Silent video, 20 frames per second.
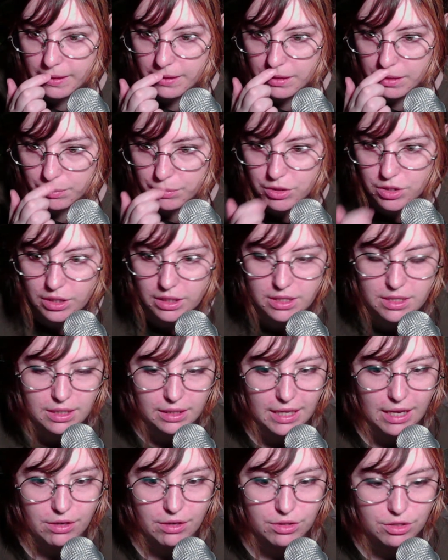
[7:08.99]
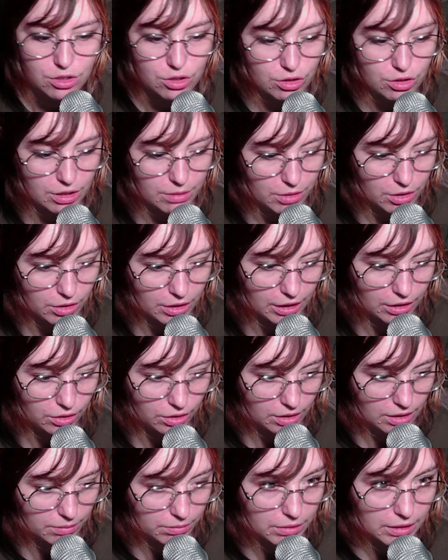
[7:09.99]
The music isn't loud on stream. Okay,
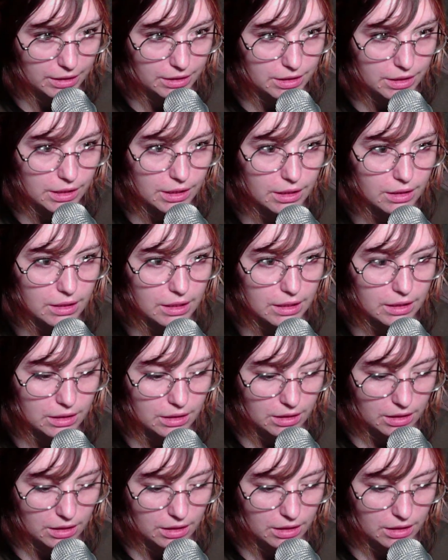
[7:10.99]
good. I'm glad to hear that.